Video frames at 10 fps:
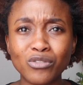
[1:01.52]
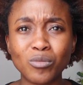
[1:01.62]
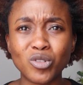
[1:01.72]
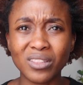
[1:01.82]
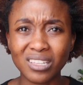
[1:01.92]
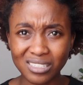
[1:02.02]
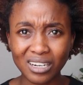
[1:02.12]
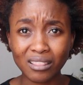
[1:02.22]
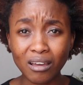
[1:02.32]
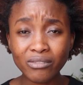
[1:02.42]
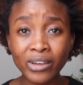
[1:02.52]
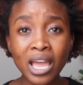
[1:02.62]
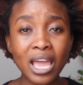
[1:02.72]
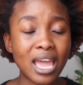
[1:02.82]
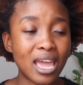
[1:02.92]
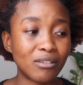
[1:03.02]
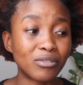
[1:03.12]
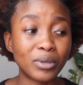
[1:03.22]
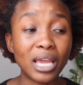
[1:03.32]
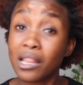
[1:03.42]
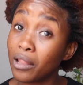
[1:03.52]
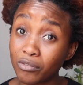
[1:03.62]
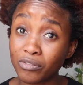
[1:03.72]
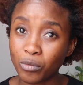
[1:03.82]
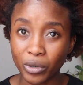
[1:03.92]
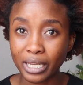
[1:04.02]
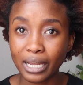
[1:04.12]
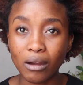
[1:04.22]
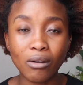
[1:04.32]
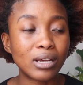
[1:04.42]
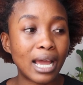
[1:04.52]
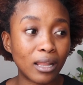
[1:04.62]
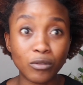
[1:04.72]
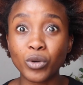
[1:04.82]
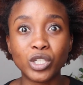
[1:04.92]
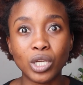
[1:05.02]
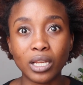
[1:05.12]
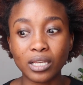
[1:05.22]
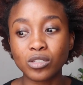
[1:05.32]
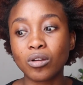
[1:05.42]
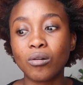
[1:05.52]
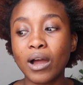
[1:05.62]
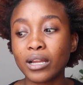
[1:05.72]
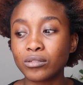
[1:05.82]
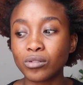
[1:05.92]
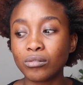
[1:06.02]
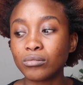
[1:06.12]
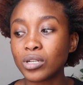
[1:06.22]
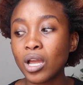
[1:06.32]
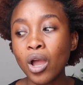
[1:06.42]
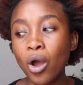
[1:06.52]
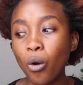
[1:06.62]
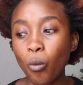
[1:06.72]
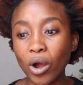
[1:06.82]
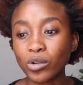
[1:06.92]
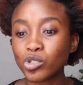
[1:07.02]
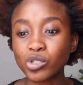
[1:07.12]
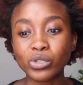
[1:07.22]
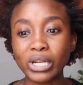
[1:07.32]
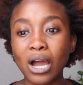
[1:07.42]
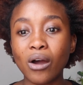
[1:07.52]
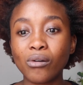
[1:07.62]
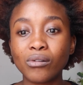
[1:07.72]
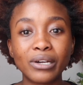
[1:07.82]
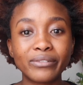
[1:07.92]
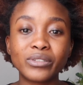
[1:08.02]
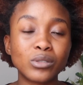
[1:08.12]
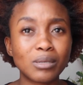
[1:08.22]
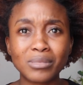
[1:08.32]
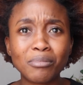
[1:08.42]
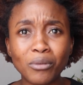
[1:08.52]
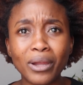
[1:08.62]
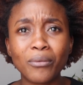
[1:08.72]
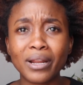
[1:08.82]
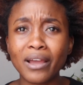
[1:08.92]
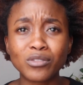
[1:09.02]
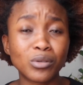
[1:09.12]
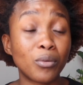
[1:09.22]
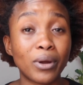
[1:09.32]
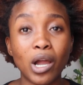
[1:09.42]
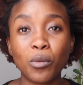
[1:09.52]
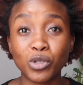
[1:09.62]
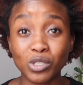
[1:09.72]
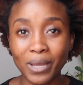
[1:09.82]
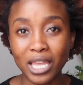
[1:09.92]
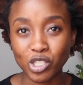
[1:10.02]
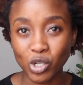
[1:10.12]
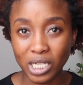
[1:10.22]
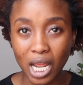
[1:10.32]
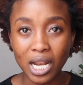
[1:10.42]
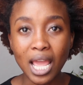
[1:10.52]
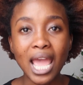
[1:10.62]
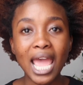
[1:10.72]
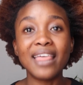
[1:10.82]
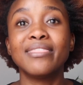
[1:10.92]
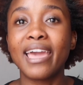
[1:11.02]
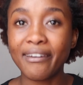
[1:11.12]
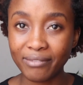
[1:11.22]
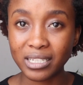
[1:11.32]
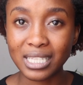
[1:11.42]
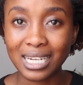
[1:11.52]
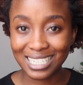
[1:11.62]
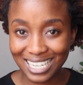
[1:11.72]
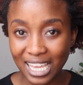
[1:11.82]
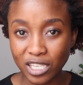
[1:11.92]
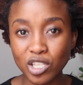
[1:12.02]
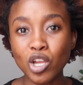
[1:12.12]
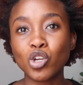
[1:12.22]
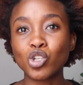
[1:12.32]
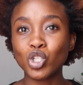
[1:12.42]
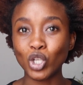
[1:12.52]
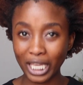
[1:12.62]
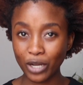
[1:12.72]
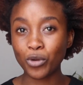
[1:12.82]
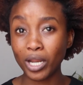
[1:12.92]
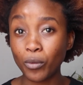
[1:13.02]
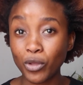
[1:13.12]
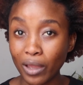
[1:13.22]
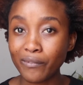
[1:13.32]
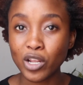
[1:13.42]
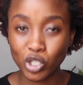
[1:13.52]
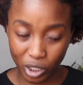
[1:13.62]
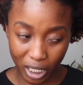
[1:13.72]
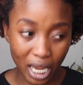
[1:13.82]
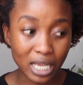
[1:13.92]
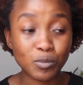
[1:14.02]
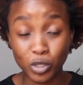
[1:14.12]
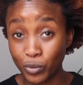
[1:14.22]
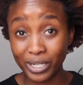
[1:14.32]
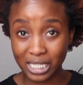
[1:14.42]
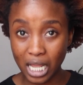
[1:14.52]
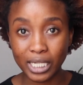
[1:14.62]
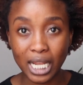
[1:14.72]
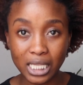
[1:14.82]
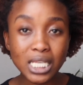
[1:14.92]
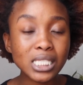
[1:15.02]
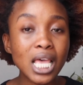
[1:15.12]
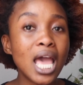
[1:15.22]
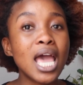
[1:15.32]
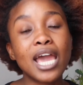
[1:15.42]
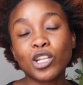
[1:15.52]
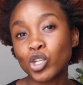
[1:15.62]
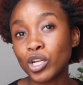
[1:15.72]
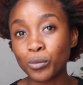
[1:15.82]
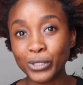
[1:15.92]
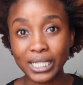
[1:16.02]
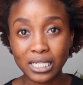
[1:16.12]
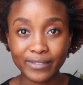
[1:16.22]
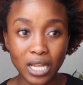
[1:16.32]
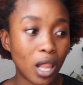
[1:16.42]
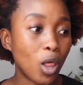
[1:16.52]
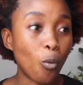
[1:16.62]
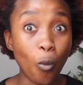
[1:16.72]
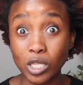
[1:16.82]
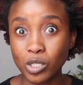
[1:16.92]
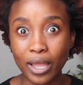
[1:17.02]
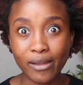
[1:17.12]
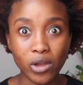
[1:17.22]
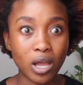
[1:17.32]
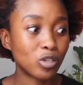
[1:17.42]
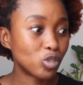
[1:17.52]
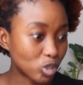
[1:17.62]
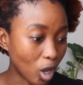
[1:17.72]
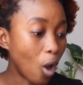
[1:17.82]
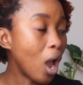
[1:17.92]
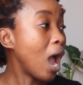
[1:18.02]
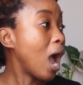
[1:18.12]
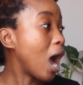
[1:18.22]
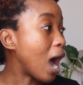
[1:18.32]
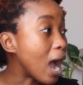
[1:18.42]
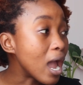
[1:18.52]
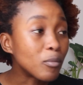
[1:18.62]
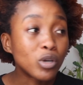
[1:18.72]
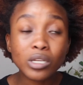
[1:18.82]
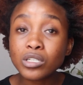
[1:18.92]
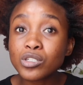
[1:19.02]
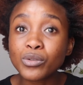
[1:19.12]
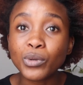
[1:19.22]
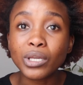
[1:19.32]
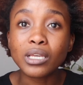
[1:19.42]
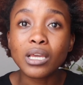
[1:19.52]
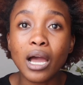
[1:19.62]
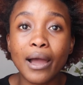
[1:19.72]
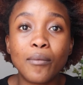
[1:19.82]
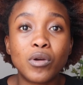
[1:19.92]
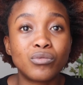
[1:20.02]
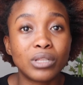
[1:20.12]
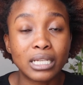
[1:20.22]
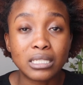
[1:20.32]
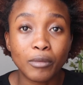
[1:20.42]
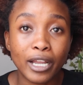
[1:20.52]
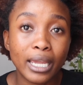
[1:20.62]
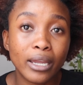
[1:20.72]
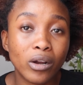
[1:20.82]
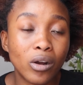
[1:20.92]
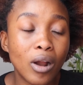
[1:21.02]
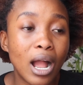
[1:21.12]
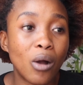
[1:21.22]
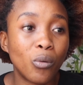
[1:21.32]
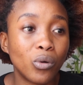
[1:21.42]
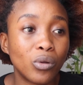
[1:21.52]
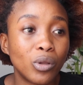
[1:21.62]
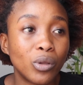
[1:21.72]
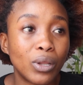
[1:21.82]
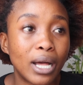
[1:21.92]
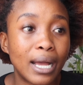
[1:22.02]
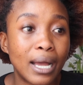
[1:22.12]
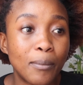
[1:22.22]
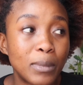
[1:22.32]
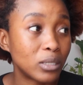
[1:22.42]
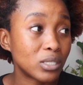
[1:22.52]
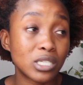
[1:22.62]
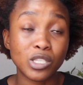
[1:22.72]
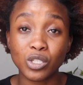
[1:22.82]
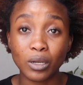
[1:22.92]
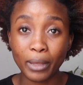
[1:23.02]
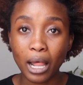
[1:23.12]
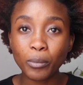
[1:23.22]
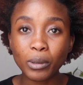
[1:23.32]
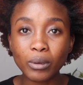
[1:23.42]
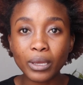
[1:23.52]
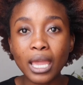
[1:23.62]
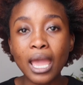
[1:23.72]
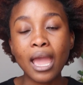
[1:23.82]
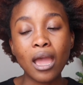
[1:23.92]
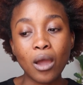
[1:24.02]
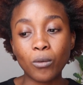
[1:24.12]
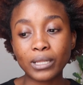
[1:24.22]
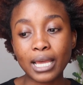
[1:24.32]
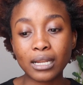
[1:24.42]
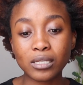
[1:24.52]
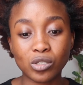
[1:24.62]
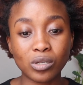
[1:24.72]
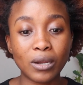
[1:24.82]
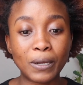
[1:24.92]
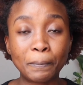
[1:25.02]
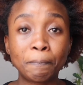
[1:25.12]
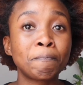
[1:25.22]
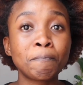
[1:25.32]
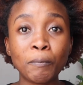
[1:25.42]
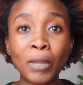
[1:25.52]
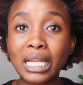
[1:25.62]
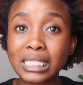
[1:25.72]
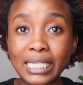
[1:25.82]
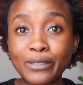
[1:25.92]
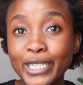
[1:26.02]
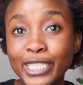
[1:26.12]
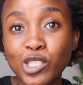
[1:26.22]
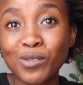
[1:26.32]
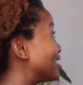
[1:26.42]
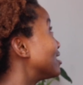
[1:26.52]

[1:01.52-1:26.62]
from doing things that I love. And for me, I love working out, I love weight training, so I don't want to now feel some type of way when I have to go work out because my hair's not done, and the effort that it takes to get ready when you have natural hair, especially when it's out like this and it's not a protective style whatsoever. So I am going to be relaxing my hair. I will my little sister's going to be helping me with that, so let's get ready to